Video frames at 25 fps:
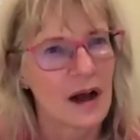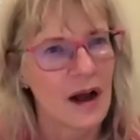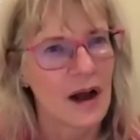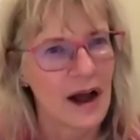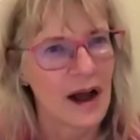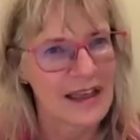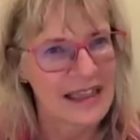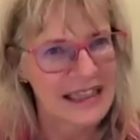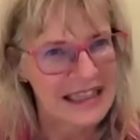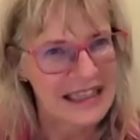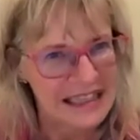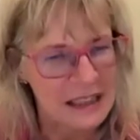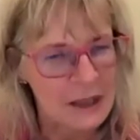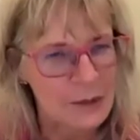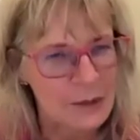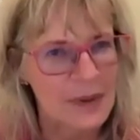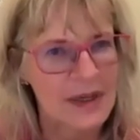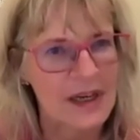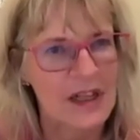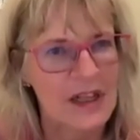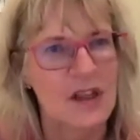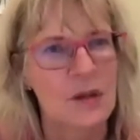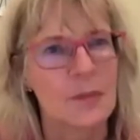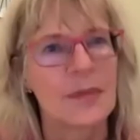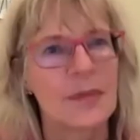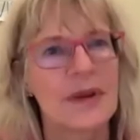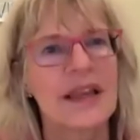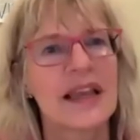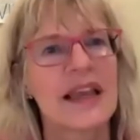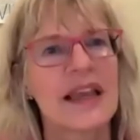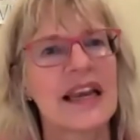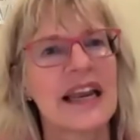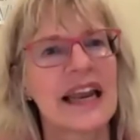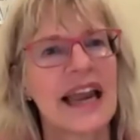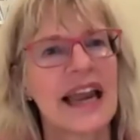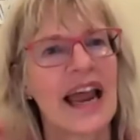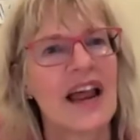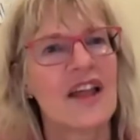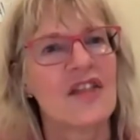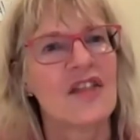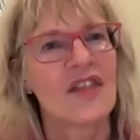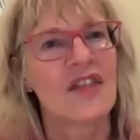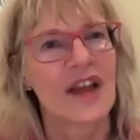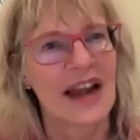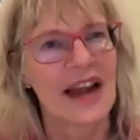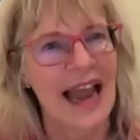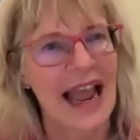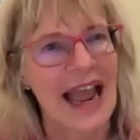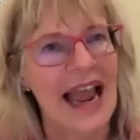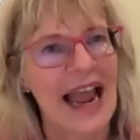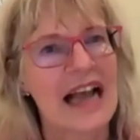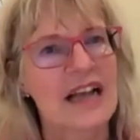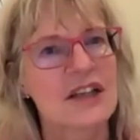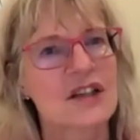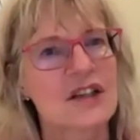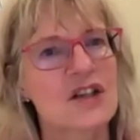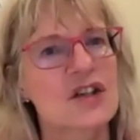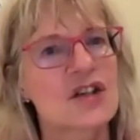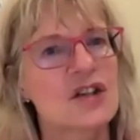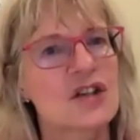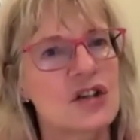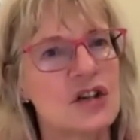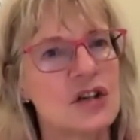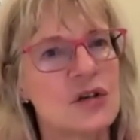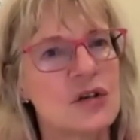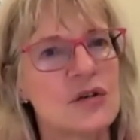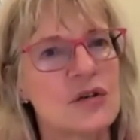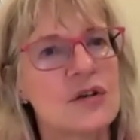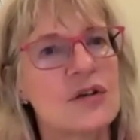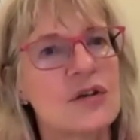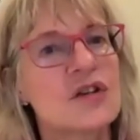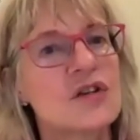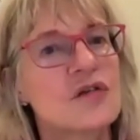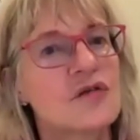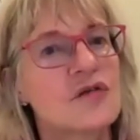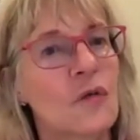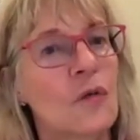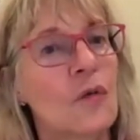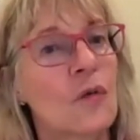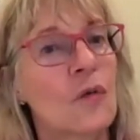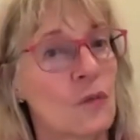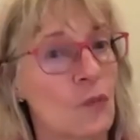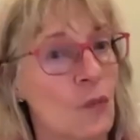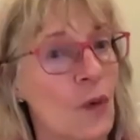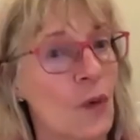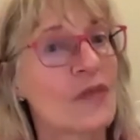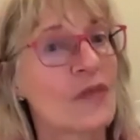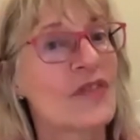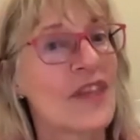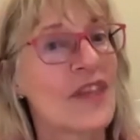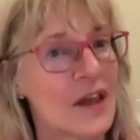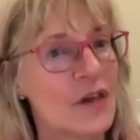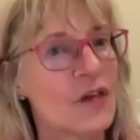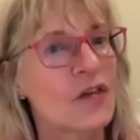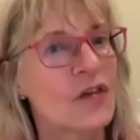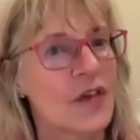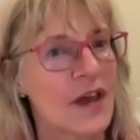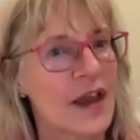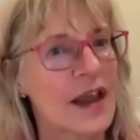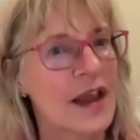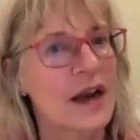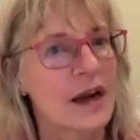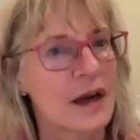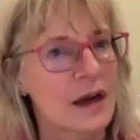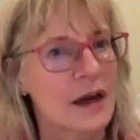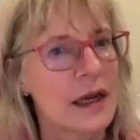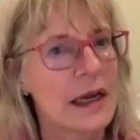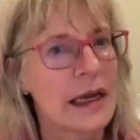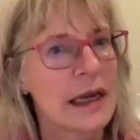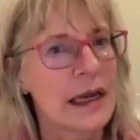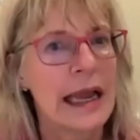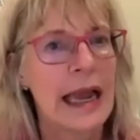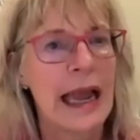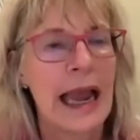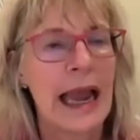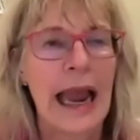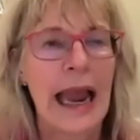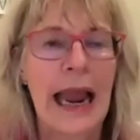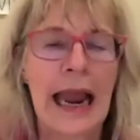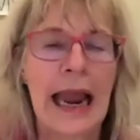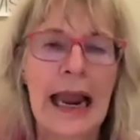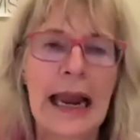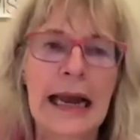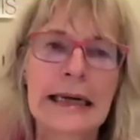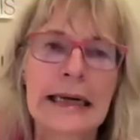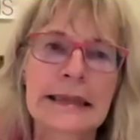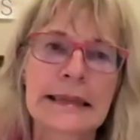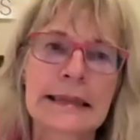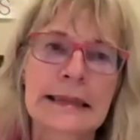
a little bit at the beginning and then ask students what they think. And